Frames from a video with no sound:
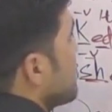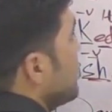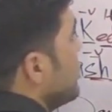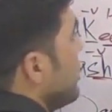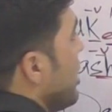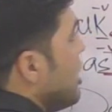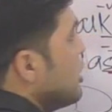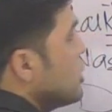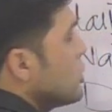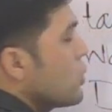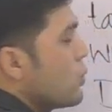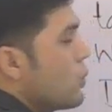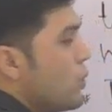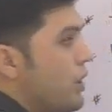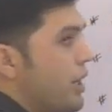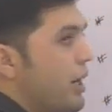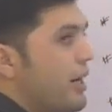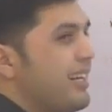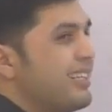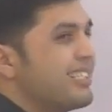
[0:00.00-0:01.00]
pronounced,
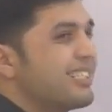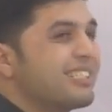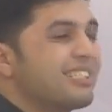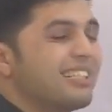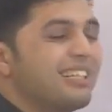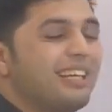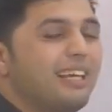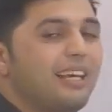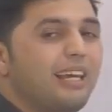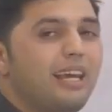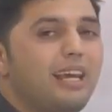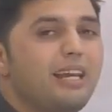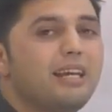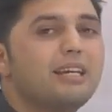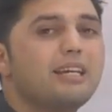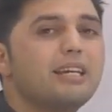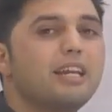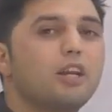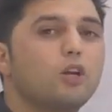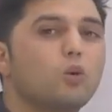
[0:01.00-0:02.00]
it is
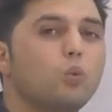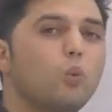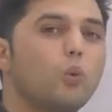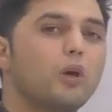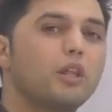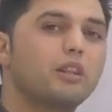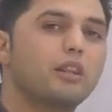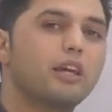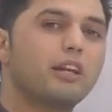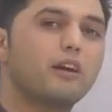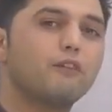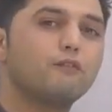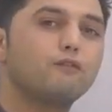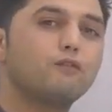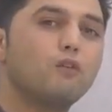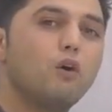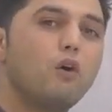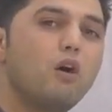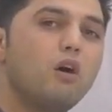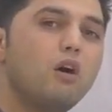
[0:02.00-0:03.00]
ended with that a
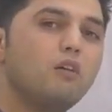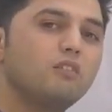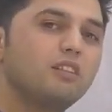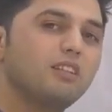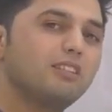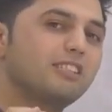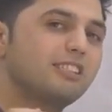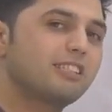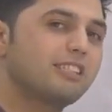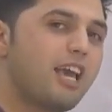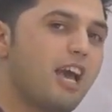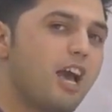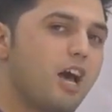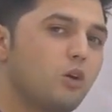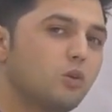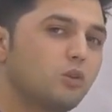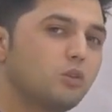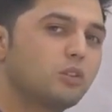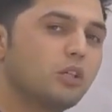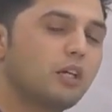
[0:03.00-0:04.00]
vowel
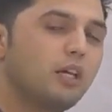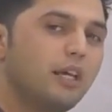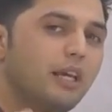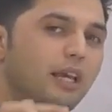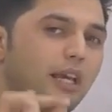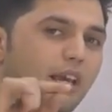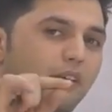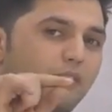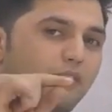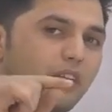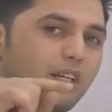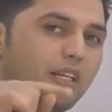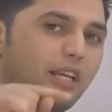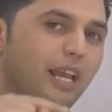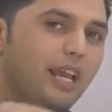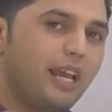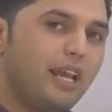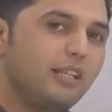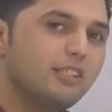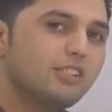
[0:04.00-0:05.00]
sound. If
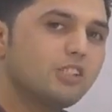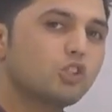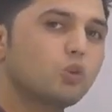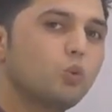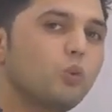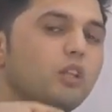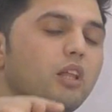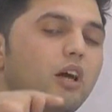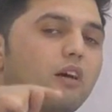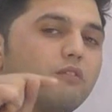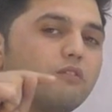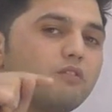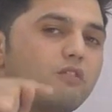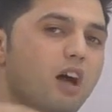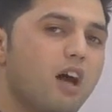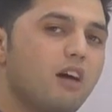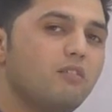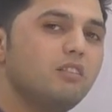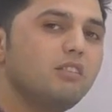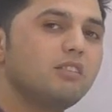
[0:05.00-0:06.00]
it ends with a
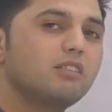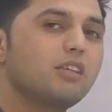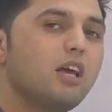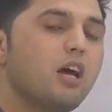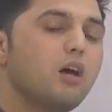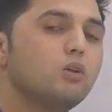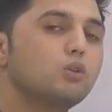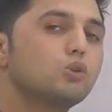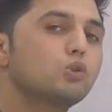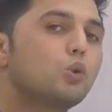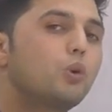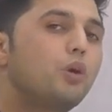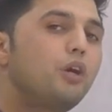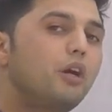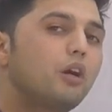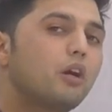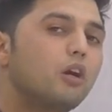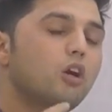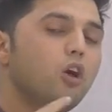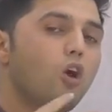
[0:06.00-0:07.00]
vowel sound, so
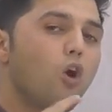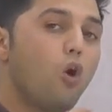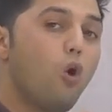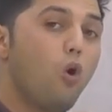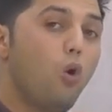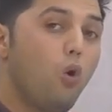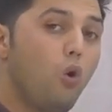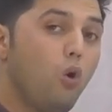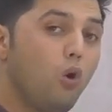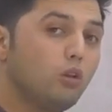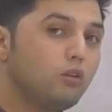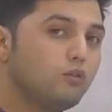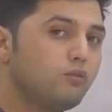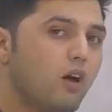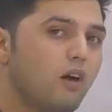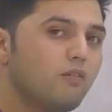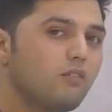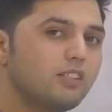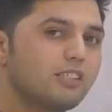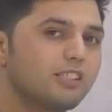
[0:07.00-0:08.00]
here all
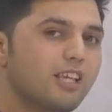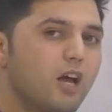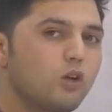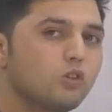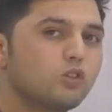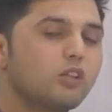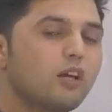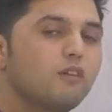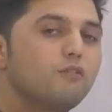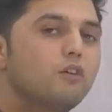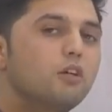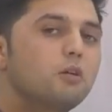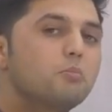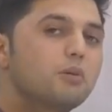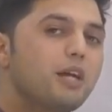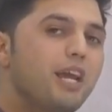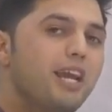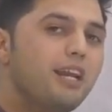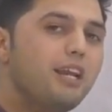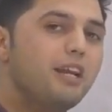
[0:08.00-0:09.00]
vowel sounds are
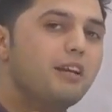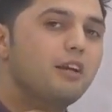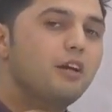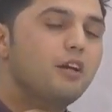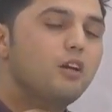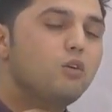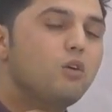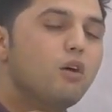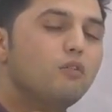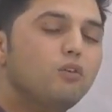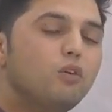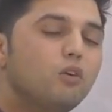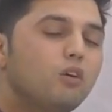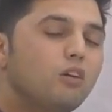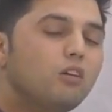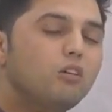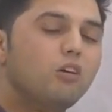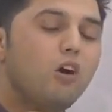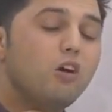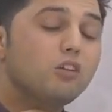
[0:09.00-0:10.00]
vibrated. Your
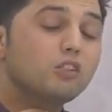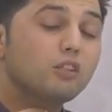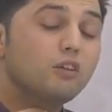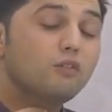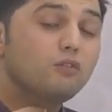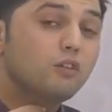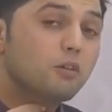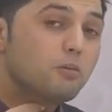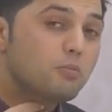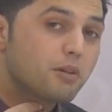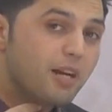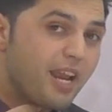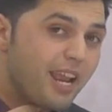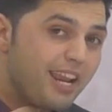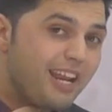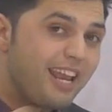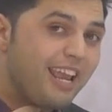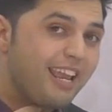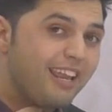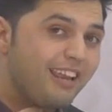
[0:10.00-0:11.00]
vocal cords are
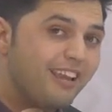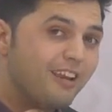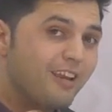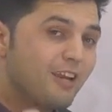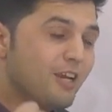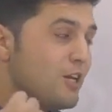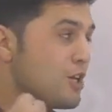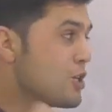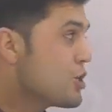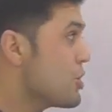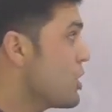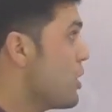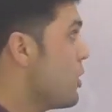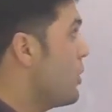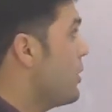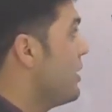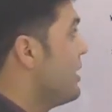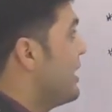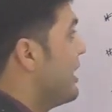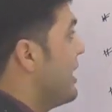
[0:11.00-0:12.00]
vibrating.
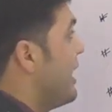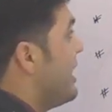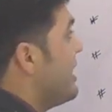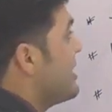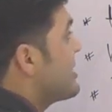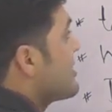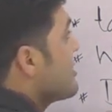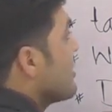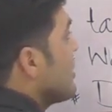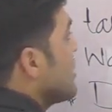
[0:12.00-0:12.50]
So it is